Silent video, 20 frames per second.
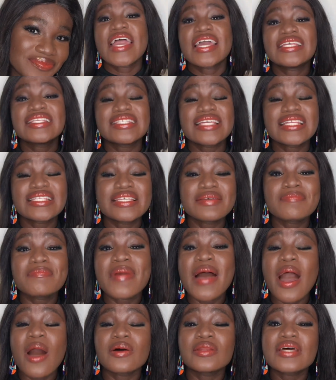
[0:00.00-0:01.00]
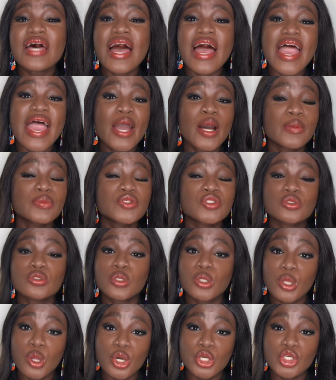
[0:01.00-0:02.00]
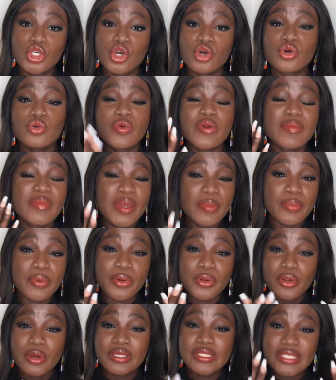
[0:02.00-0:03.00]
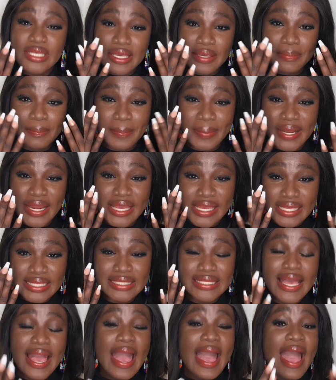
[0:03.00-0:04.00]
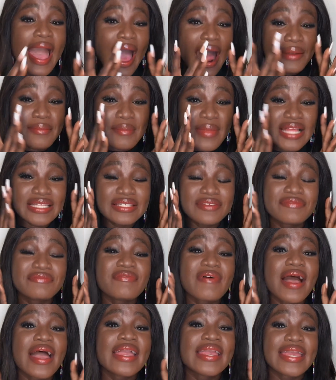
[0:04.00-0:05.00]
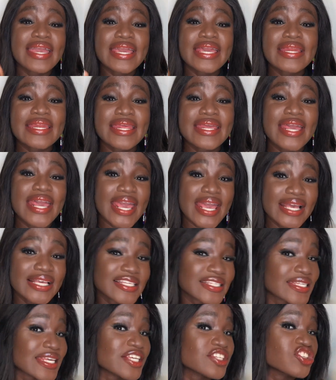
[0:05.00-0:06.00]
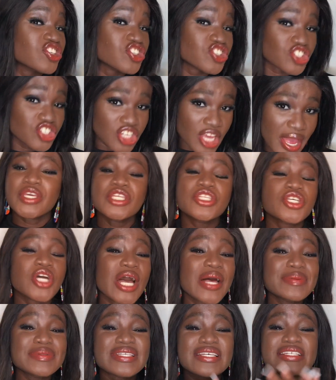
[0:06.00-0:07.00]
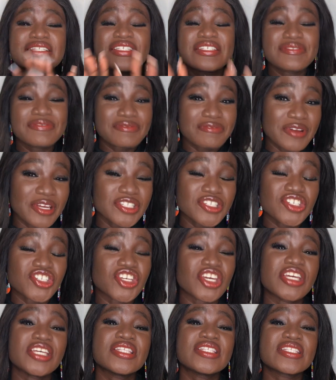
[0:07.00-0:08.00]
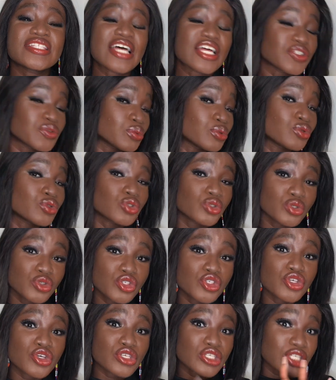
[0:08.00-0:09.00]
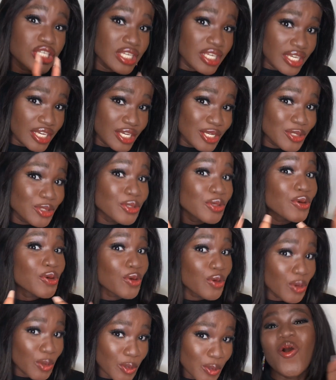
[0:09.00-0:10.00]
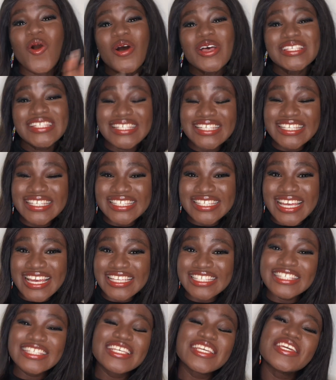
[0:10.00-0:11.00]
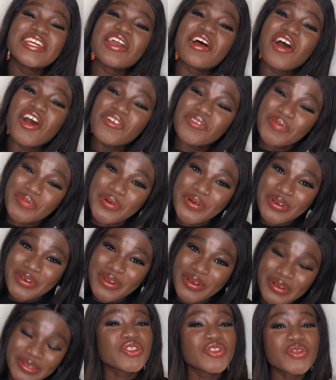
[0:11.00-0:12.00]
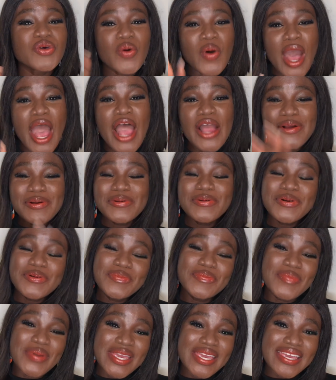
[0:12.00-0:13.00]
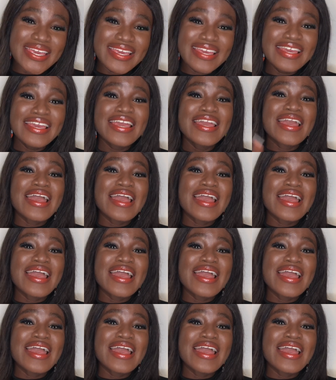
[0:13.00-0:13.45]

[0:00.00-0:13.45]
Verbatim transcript: A setting powder helps to lock your creamy product in place and mattify any excess shine. It comes in different shades that will suit your skin color. Consistency of product. So I will be